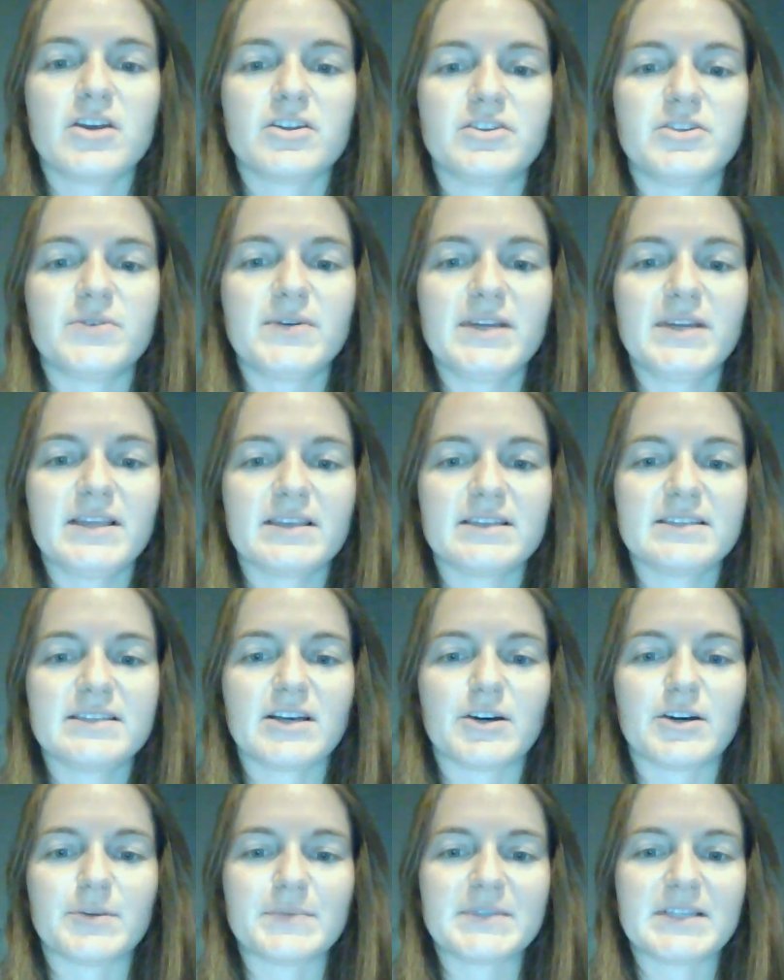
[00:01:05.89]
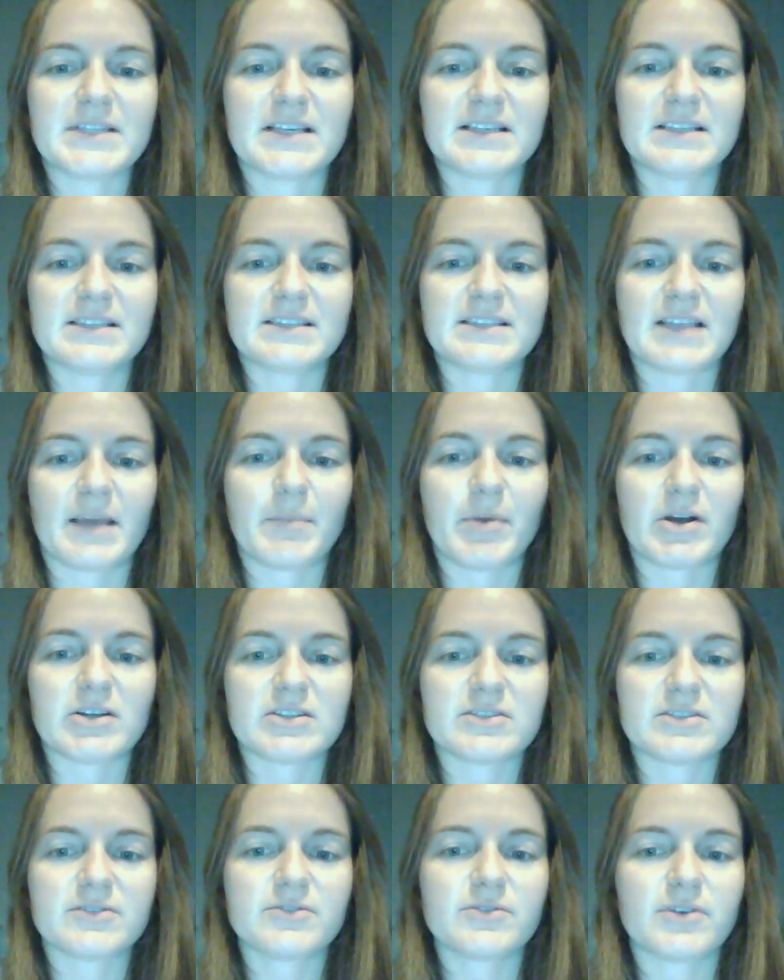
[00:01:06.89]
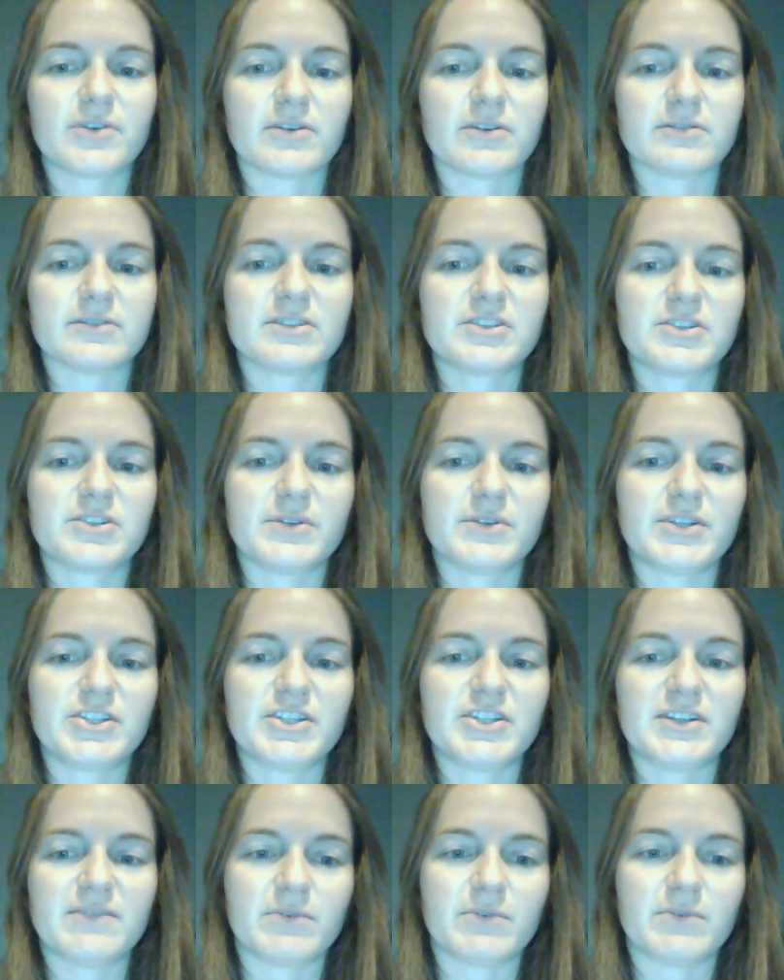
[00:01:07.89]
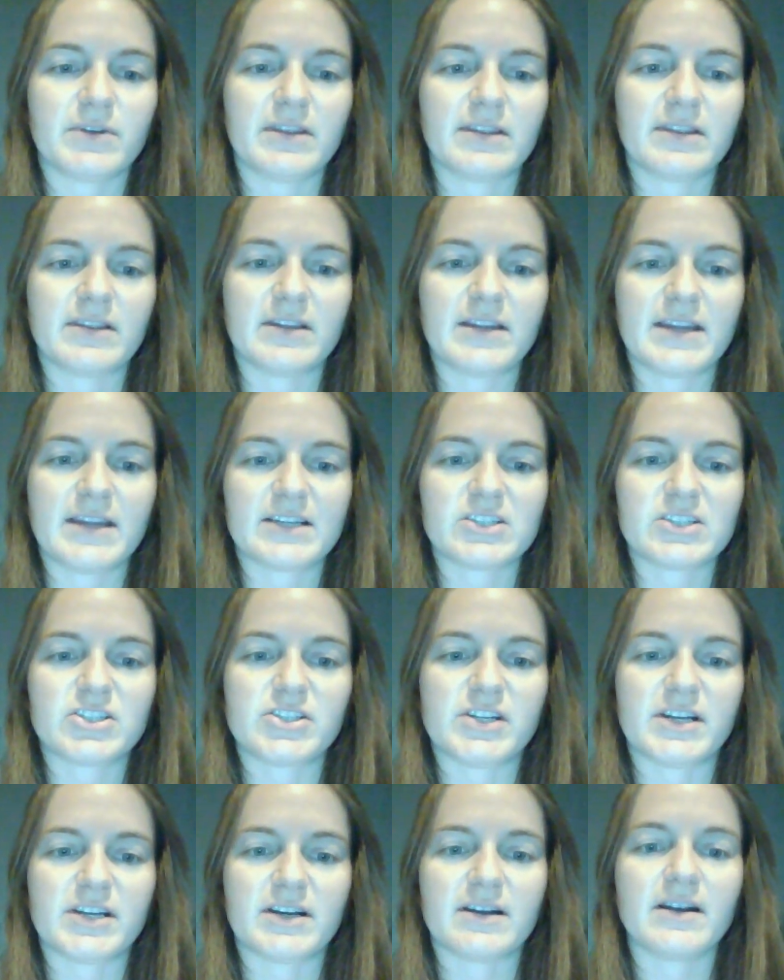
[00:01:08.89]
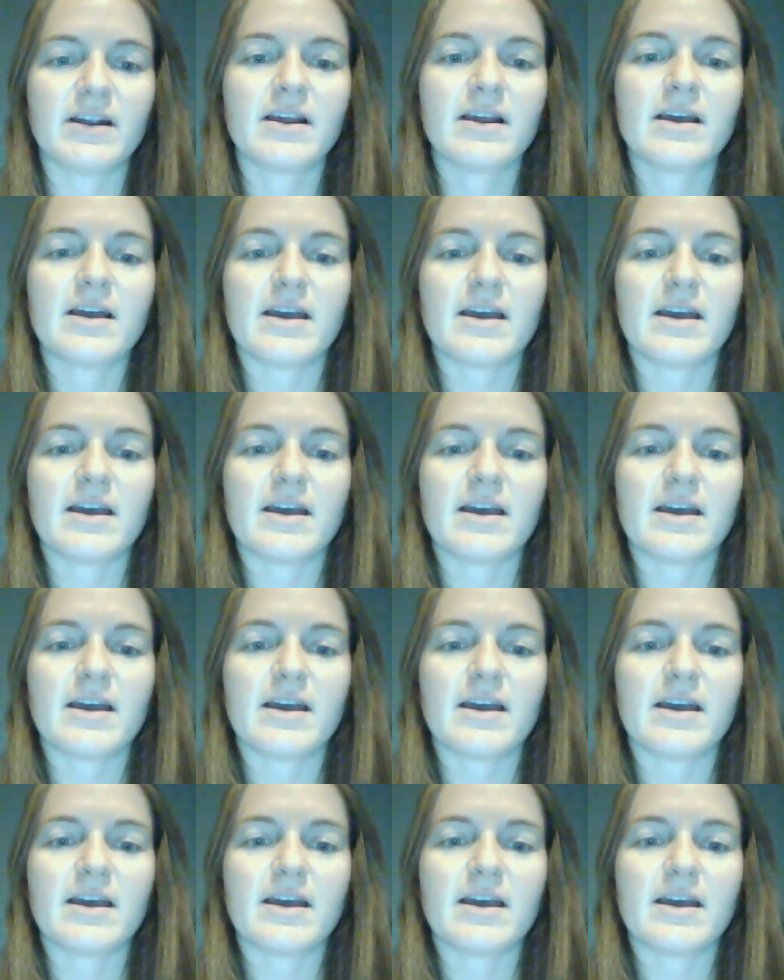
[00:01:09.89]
Doing this helps us set personal goals to achieve within the next year